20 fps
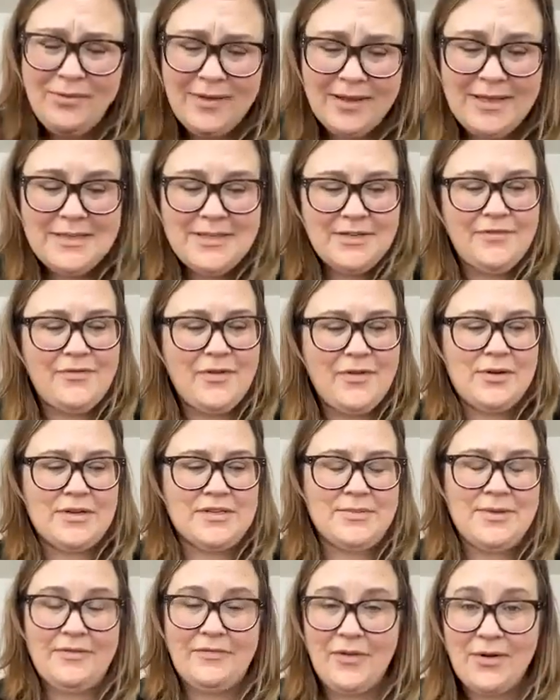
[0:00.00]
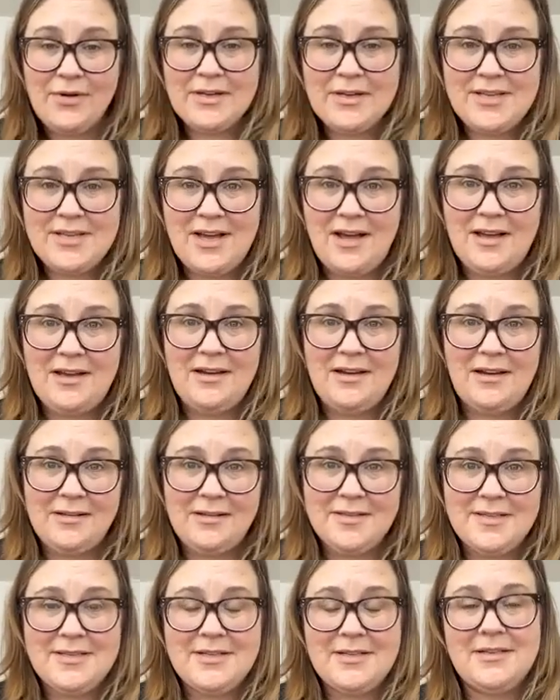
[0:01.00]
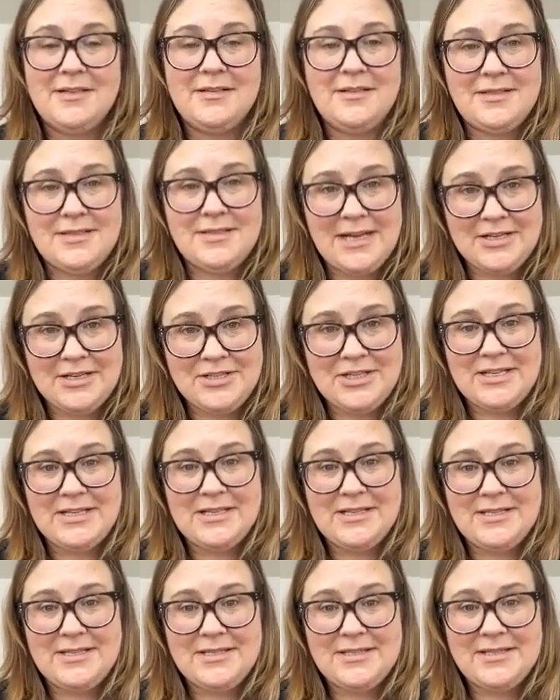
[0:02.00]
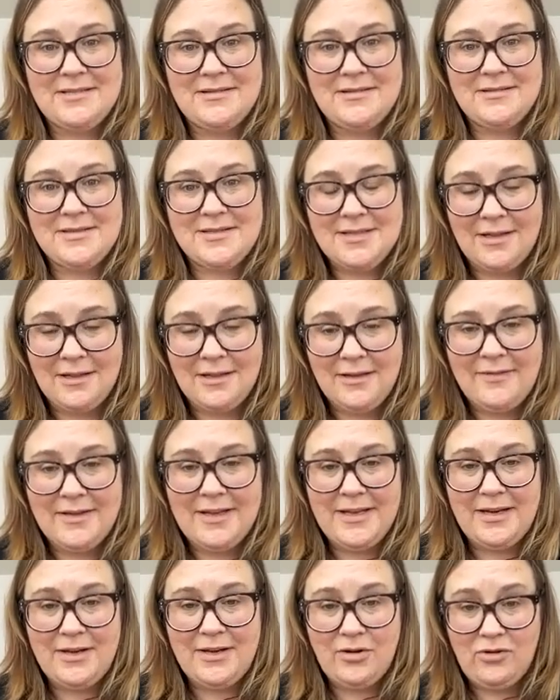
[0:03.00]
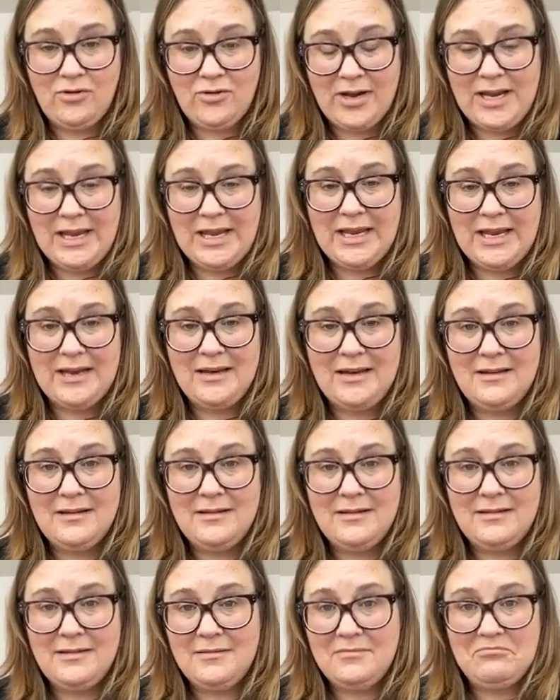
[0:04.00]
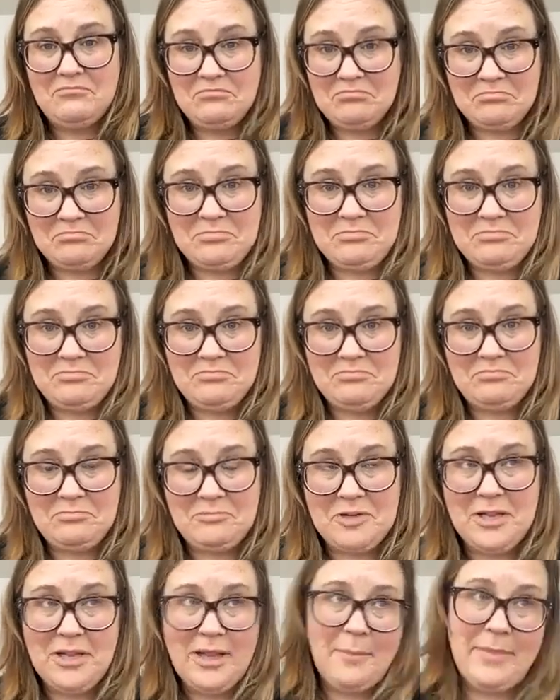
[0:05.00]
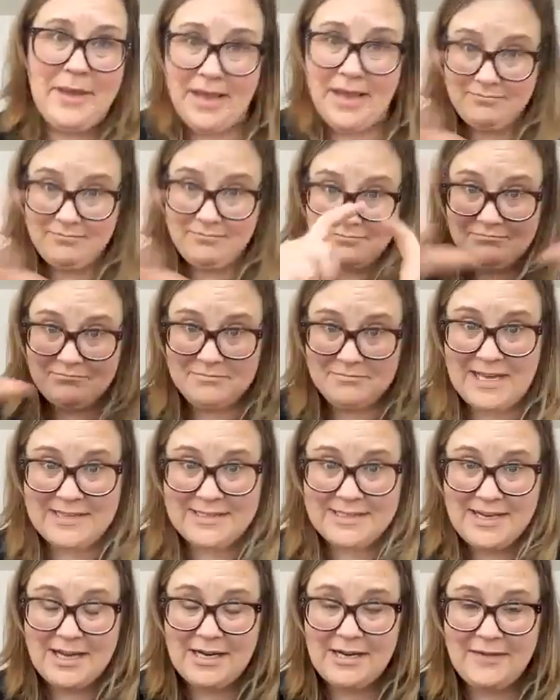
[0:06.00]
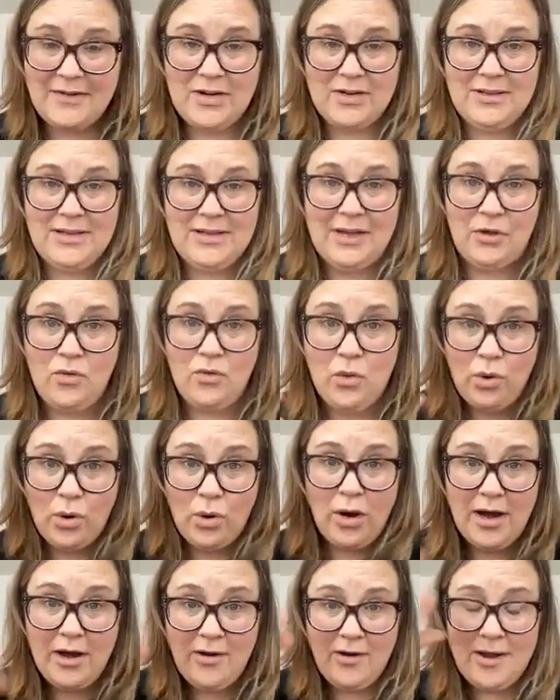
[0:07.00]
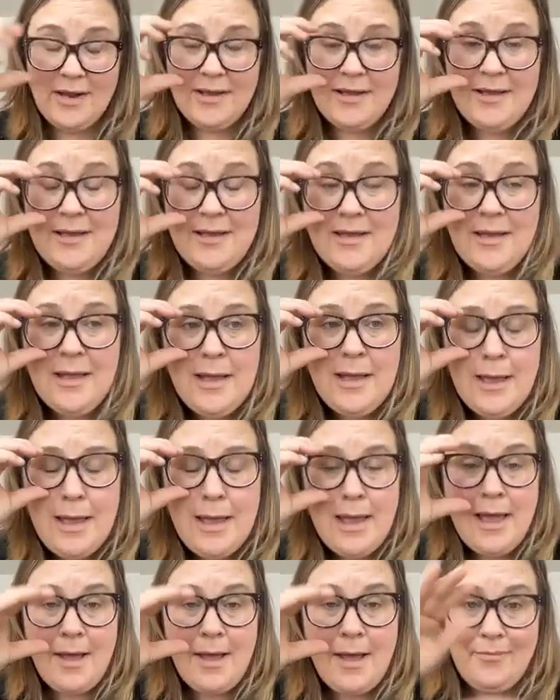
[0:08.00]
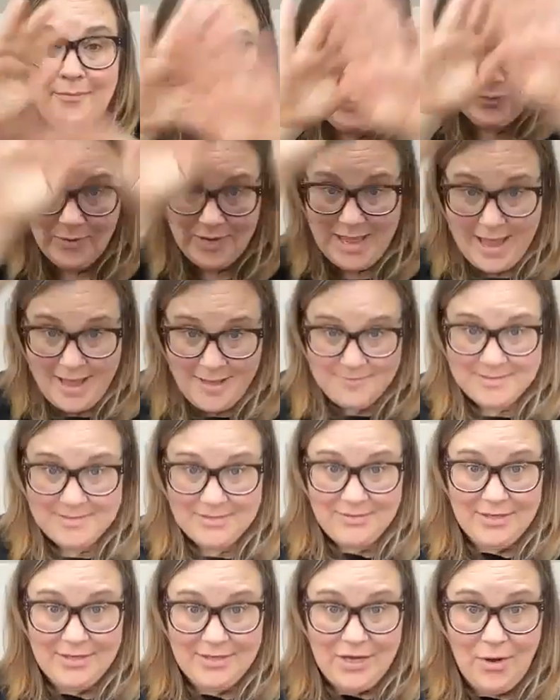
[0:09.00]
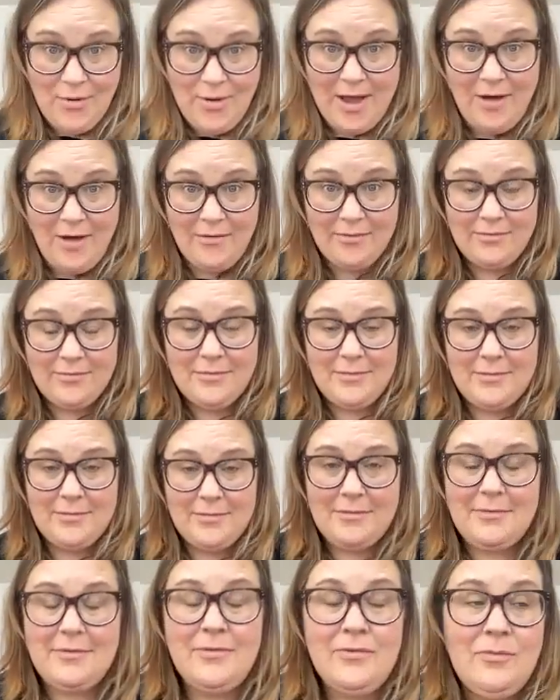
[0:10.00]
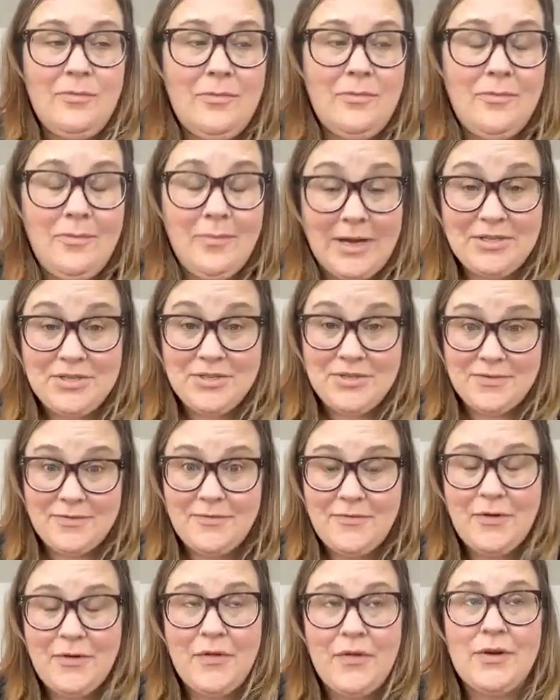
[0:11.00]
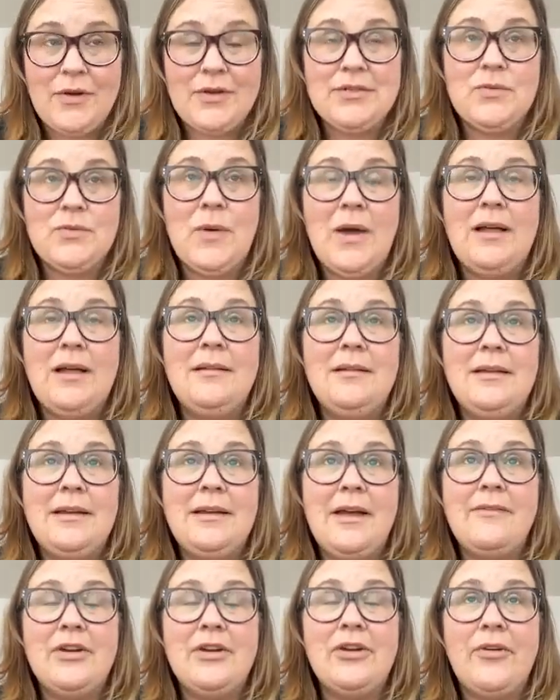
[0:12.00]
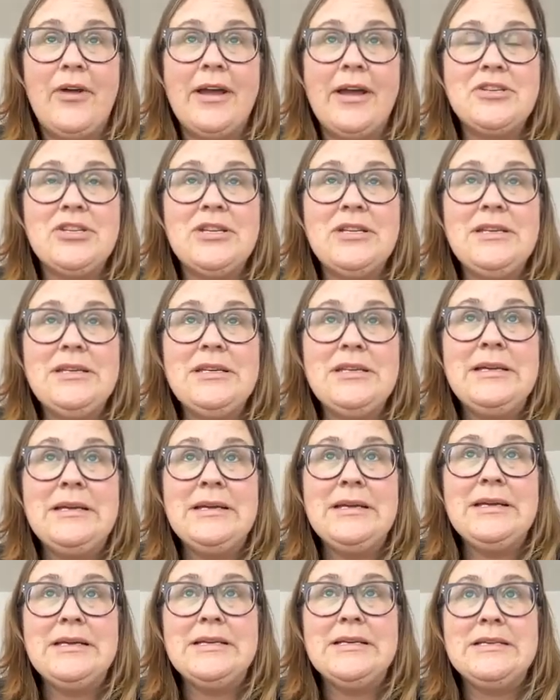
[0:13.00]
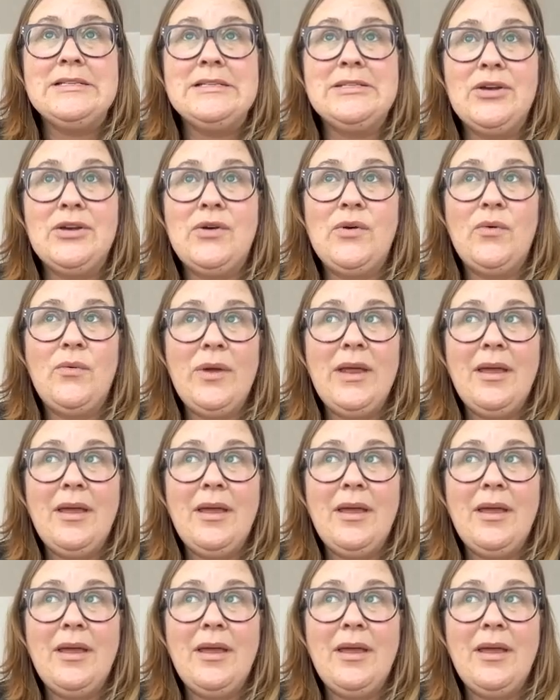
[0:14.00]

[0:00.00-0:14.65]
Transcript: really do we focus on Ulster, Dutchess, Sullivan, Green, Columbia. that's kind of our like core area. But we absolutely go out much further as well in every direction. So